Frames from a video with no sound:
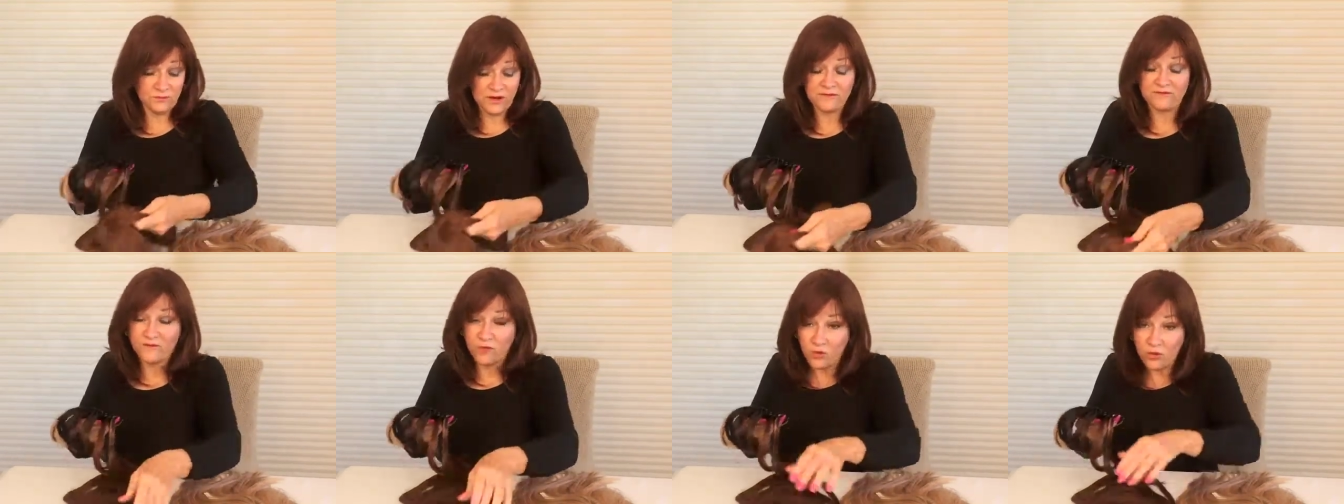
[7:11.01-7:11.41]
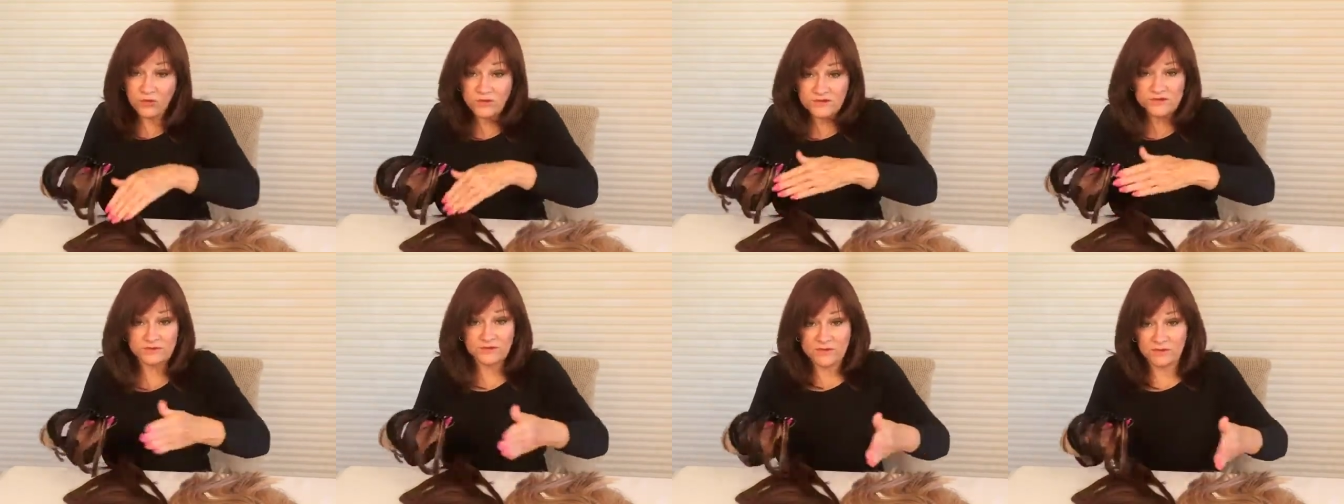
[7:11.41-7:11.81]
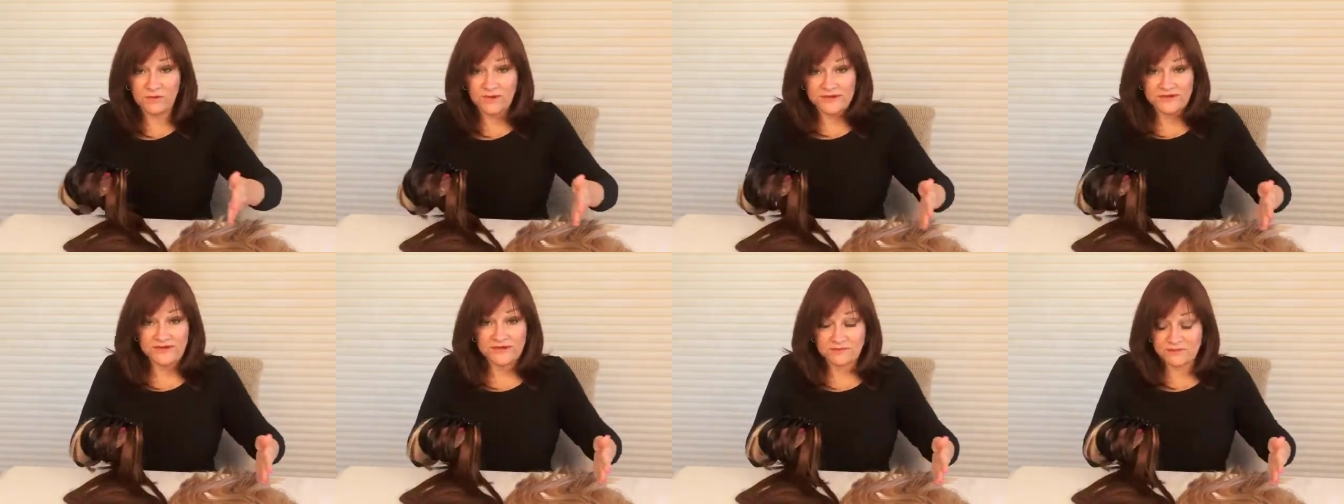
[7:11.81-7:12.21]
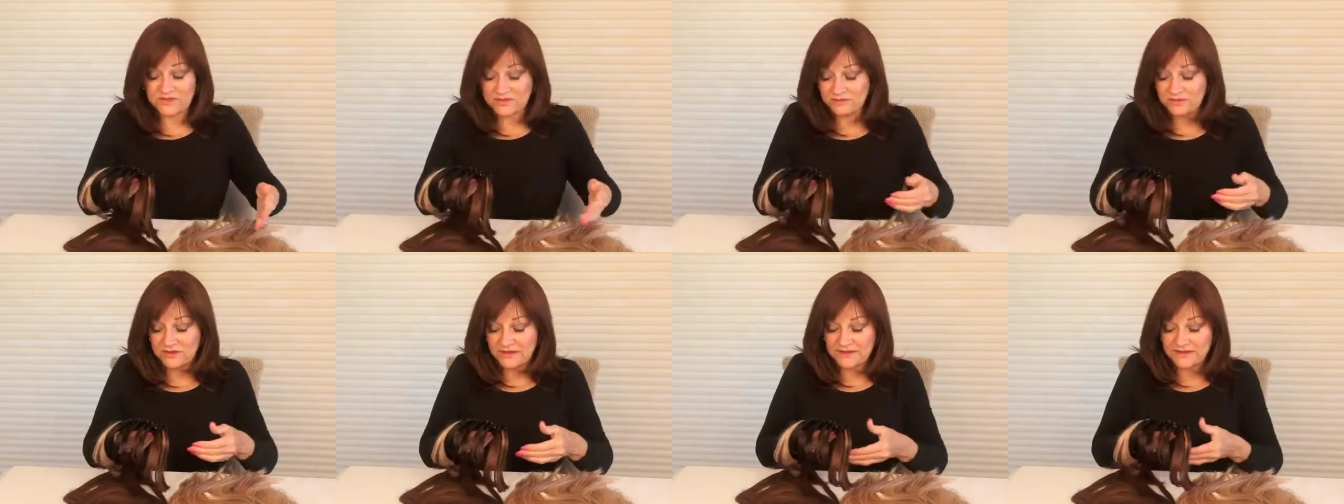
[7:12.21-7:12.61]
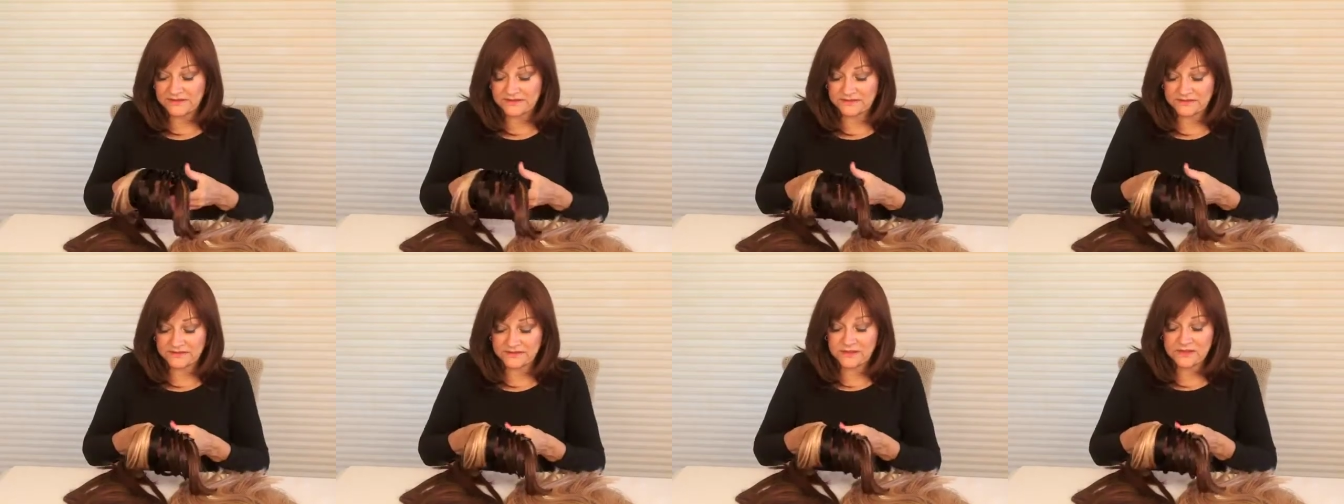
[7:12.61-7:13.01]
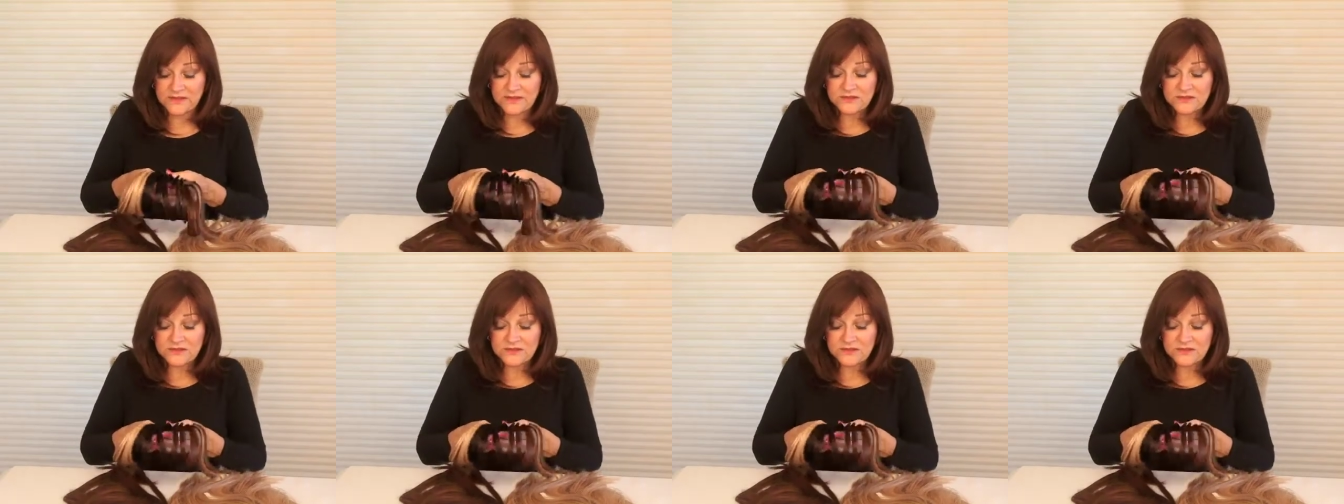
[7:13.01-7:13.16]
Of course we want them to blend.